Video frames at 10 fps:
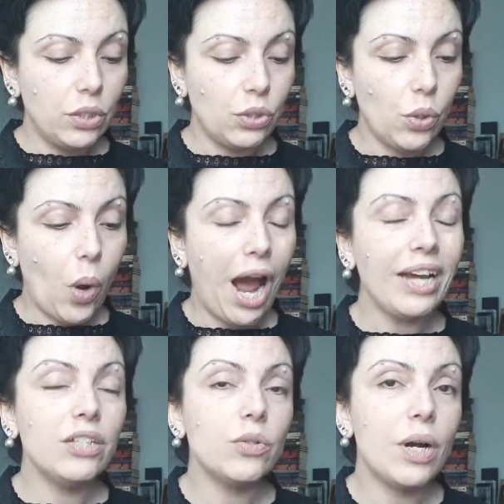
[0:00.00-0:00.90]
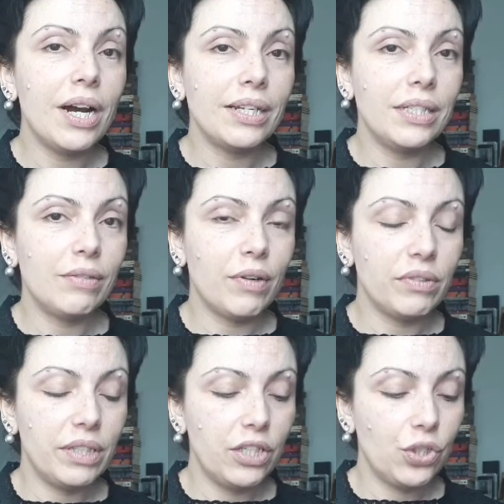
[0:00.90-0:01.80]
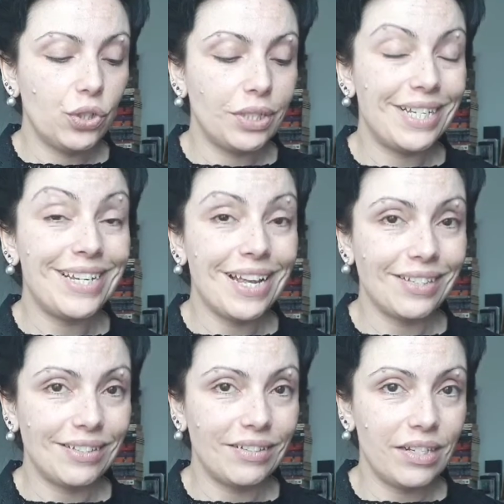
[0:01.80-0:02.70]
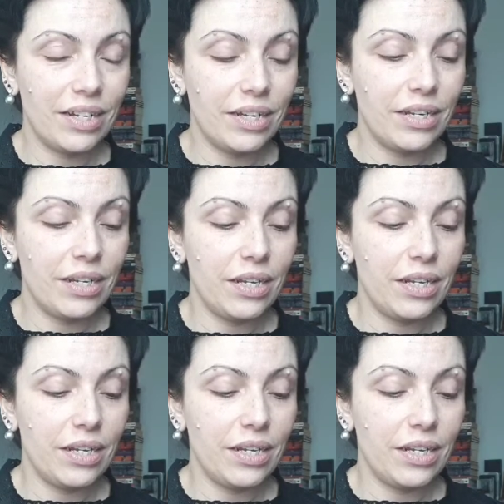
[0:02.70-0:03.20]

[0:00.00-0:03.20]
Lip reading: So I tried this foundation yesterday.